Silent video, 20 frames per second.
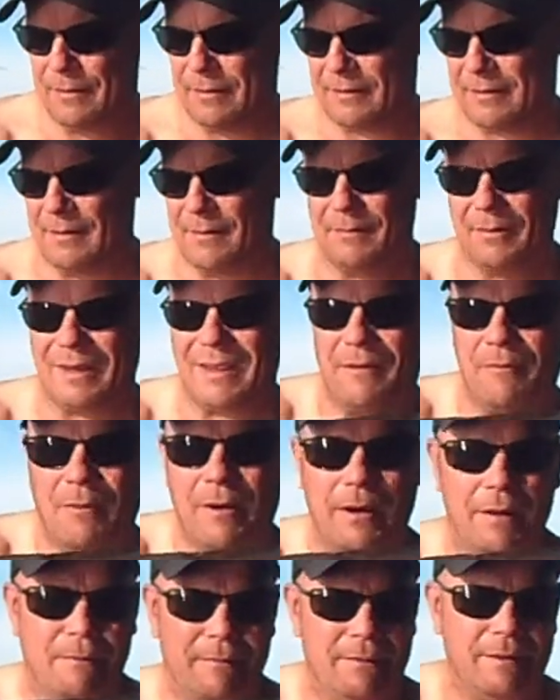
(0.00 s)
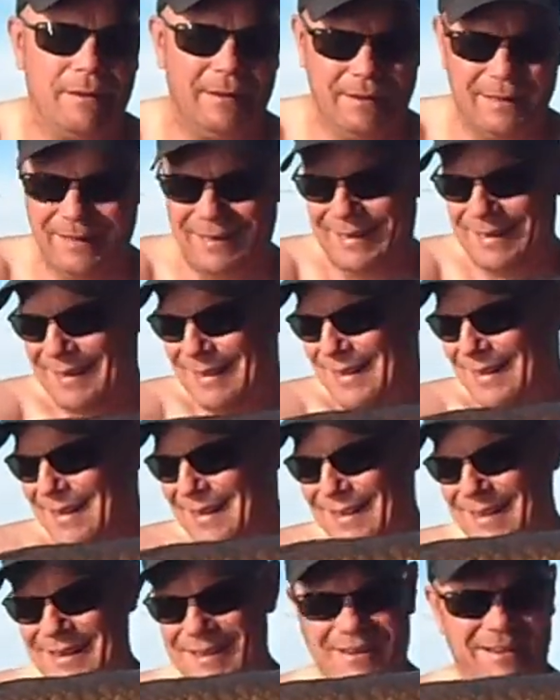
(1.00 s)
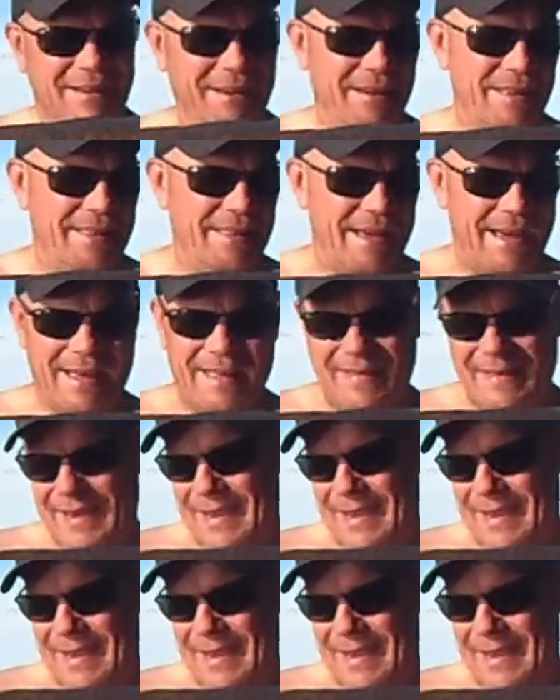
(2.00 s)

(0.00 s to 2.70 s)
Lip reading: It's come out well. Look at that.